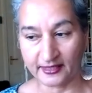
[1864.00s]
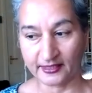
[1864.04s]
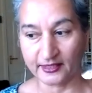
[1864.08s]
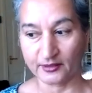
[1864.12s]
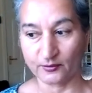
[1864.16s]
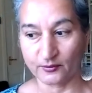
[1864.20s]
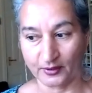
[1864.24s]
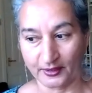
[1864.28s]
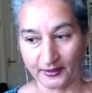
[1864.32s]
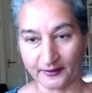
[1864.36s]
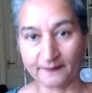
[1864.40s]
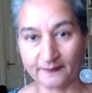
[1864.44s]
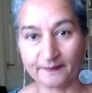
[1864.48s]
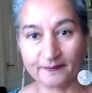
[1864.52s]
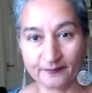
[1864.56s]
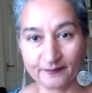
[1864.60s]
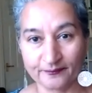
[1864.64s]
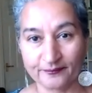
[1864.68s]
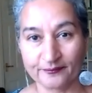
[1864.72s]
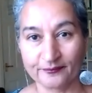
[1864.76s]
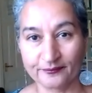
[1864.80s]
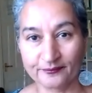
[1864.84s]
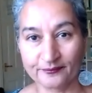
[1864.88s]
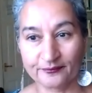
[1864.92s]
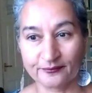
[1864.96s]
anyway.
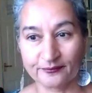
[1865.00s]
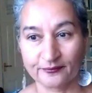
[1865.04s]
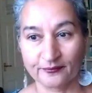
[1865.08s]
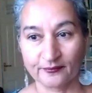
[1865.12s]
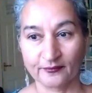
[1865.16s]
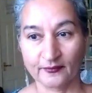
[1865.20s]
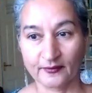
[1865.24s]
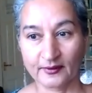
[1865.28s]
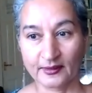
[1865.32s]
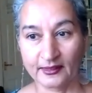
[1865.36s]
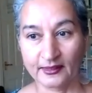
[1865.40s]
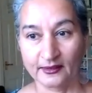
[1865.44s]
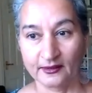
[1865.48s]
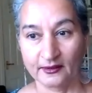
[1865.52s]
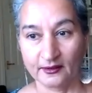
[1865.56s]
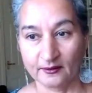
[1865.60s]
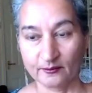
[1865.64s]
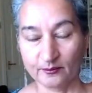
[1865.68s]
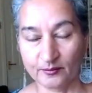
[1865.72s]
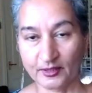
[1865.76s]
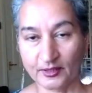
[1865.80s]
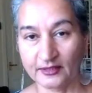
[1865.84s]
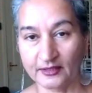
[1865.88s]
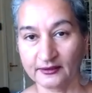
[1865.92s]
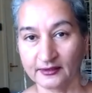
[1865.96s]

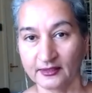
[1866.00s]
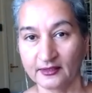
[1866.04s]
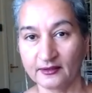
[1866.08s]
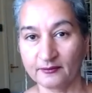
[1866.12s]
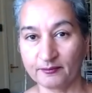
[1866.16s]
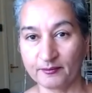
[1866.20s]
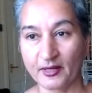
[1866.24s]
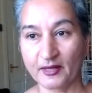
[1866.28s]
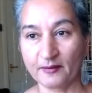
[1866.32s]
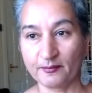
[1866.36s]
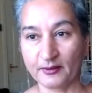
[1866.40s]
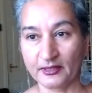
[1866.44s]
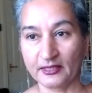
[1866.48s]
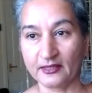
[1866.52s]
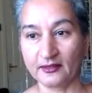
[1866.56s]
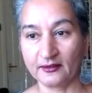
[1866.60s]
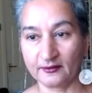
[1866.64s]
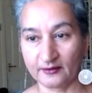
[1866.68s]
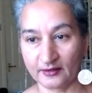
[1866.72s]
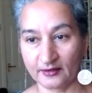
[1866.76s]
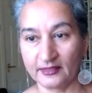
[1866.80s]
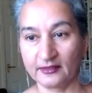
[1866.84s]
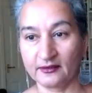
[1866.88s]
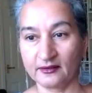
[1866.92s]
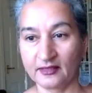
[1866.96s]
But I think maybe
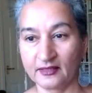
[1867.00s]
in